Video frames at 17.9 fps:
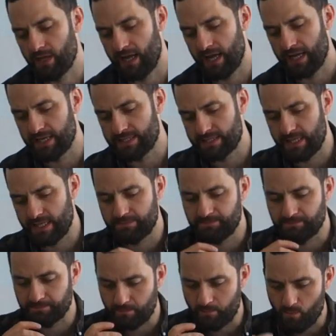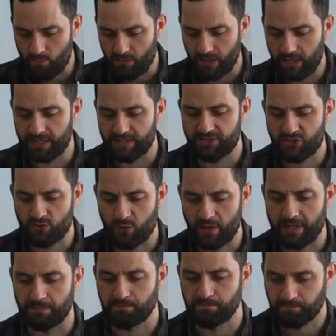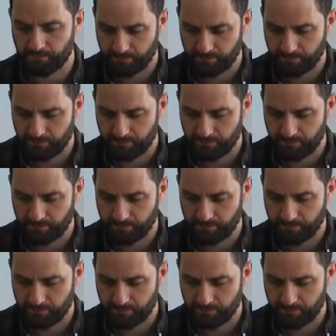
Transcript: and um, and sweet